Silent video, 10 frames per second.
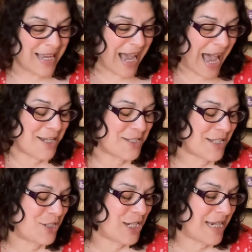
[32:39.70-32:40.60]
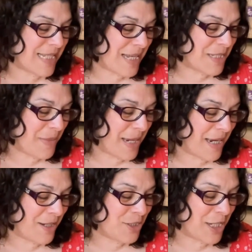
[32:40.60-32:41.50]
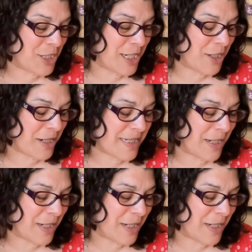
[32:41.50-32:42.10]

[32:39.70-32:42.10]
And she said to me, she looked